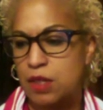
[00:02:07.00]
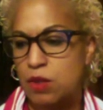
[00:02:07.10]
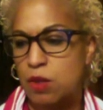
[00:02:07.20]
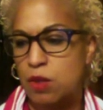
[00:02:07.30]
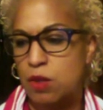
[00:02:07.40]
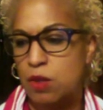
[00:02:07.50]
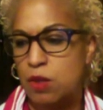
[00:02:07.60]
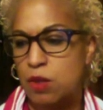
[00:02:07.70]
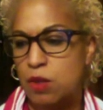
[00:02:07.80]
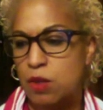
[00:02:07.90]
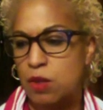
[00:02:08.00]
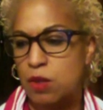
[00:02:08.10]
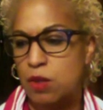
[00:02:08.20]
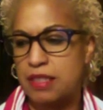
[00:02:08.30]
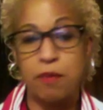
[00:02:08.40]
what was
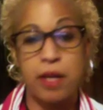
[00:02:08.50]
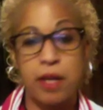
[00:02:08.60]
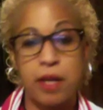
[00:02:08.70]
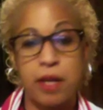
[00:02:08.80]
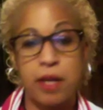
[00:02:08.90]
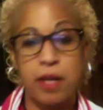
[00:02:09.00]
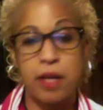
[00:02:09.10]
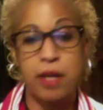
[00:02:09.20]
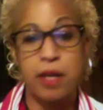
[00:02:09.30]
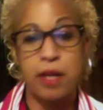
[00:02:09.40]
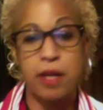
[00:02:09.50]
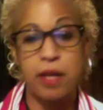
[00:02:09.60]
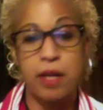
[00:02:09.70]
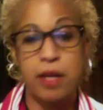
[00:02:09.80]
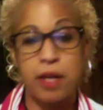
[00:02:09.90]
in my car that
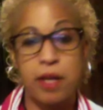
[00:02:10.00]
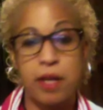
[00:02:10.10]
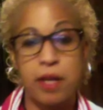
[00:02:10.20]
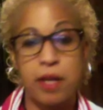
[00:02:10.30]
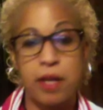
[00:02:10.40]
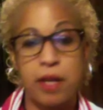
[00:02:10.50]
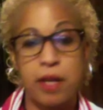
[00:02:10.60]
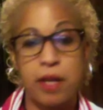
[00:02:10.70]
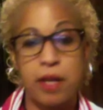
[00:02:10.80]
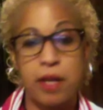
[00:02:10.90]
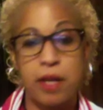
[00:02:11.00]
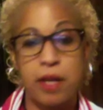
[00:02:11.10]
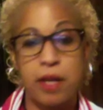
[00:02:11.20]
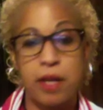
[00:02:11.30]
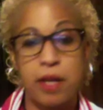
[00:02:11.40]
runs beautifully, that is so
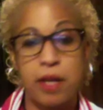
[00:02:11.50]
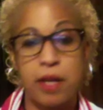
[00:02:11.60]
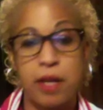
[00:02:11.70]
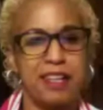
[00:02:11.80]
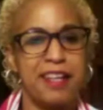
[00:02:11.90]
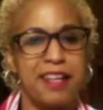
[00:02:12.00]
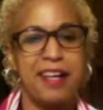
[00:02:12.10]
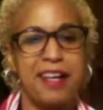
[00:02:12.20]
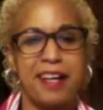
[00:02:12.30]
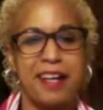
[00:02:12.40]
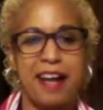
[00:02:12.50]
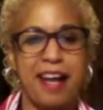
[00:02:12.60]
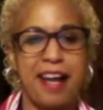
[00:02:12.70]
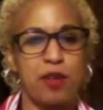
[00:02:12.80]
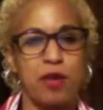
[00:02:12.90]
beautiful. I had
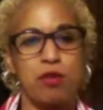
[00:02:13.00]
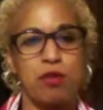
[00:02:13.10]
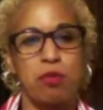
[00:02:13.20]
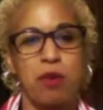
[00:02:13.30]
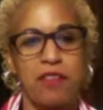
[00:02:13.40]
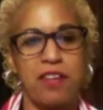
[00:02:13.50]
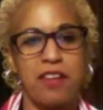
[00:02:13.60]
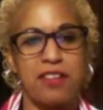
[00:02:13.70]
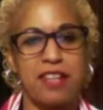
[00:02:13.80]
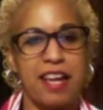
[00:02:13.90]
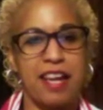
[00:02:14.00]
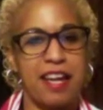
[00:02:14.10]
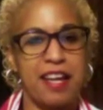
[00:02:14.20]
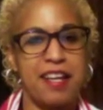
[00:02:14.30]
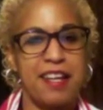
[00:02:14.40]
a great Groupon the other
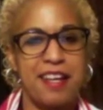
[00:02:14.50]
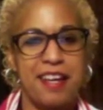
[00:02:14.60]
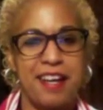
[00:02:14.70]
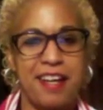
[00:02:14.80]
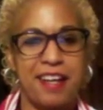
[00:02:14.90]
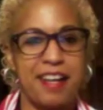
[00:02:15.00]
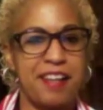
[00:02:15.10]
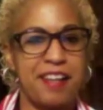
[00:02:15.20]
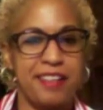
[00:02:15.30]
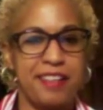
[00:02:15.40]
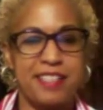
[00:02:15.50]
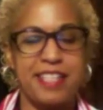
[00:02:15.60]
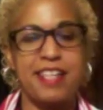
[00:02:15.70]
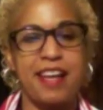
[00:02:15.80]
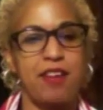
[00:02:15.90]
day, and I got a
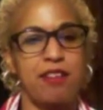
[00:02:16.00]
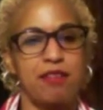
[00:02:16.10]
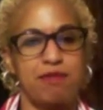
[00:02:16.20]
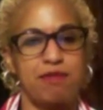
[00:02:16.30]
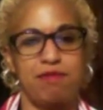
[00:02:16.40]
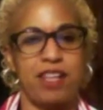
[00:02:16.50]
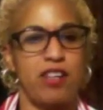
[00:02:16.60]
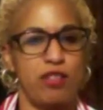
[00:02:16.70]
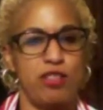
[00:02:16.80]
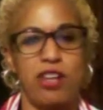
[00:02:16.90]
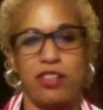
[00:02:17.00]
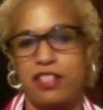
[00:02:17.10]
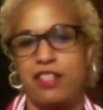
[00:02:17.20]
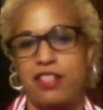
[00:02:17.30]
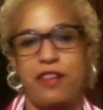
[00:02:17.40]
detail, like $100
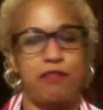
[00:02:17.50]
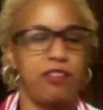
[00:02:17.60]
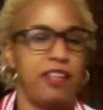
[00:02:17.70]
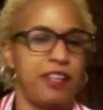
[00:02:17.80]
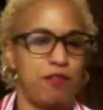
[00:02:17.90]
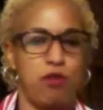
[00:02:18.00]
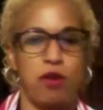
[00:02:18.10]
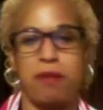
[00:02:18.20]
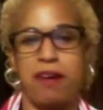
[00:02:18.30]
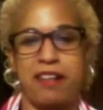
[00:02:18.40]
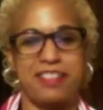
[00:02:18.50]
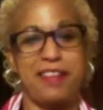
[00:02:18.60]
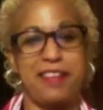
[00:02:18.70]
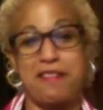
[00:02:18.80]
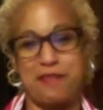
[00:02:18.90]
detail for like 40 bucks. I
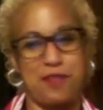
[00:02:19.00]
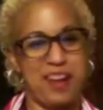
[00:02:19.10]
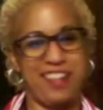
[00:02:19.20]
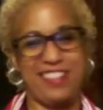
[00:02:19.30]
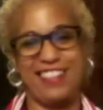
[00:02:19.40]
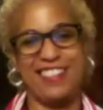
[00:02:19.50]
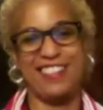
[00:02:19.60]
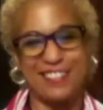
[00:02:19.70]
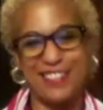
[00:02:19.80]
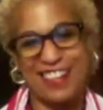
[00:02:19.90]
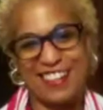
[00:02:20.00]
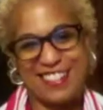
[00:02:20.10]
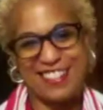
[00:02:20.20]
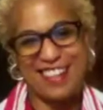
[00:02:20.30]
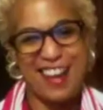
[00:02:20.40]
love great deals. What can I say?